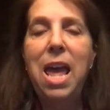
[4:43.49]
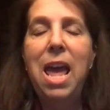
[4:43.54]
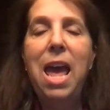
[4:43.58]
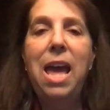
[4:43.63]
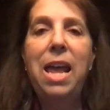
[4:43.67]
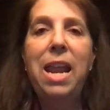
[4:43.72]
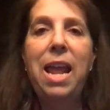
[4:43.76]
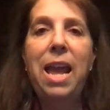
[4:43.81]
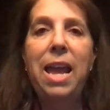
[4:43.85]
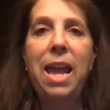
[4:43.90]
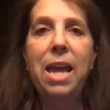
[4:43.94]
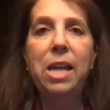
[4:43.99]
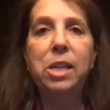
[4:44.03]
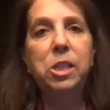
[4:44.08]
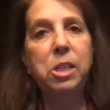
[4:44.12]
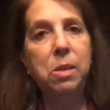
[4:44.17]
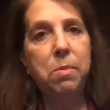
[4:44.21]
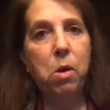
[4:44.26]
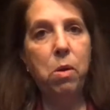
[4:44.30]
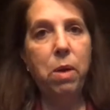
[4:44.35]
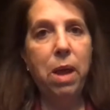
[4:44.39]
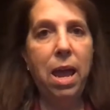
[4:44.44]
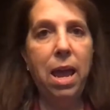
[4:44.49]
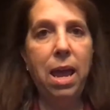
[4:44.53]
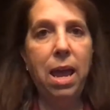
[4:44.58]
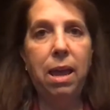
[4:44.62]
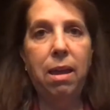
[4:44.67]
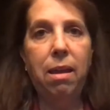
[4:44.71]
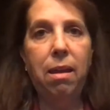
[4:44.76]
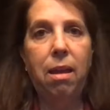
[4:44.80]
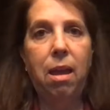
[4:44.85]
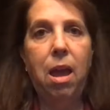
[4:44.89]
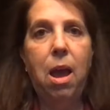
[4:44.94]
And I ask them,
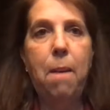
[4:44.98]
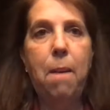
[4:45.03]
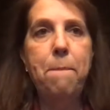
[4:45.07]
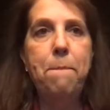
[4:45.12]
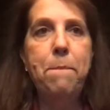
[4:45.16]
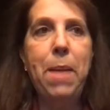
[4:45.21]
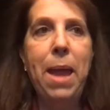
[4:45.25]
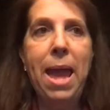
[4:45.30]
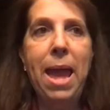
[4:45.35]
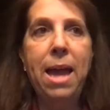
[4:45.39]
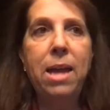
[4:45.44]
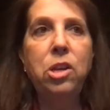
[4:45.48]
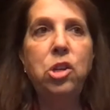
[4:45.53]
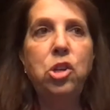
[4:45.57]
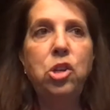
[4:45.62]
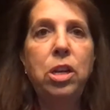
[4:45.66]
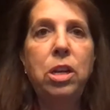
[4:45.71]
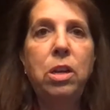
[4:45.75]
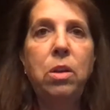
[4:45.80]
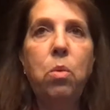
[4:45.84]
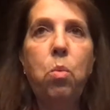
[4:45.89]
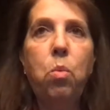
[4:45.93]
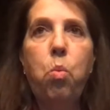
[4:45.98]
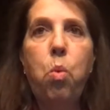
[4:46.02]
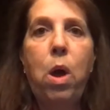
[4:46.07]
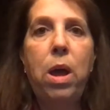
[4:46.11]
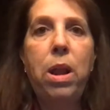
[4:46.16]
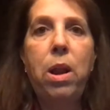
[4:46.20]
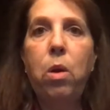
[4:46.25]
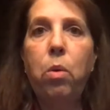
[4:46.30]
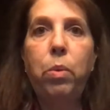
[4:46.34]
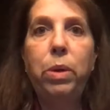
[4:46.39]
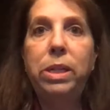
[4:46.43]
okay, imagine, what
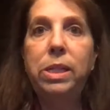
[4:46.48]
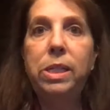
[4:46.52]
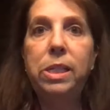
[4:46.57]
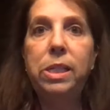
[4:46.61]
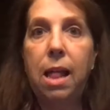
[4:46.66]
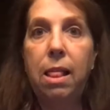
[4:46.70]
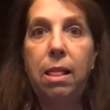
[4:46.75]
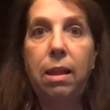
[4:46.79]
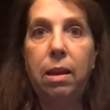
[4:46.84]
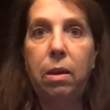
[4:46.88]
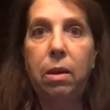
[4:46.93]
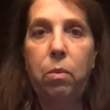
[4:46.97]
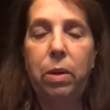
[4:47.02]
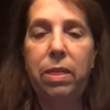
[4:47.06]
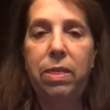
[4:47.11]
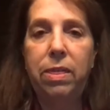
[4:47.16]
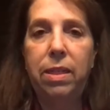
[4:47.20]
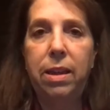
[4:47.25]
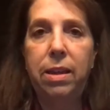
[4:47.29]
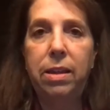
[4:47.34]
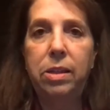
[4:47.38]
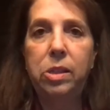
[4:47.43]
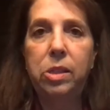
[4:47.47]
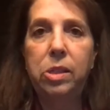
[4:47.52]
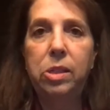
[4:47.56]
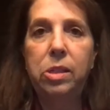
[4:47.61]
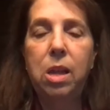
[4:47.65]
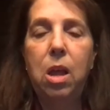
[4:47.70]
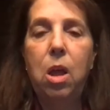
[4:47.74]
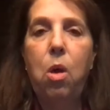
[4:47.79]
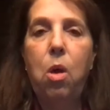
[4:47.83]
are we selling with this?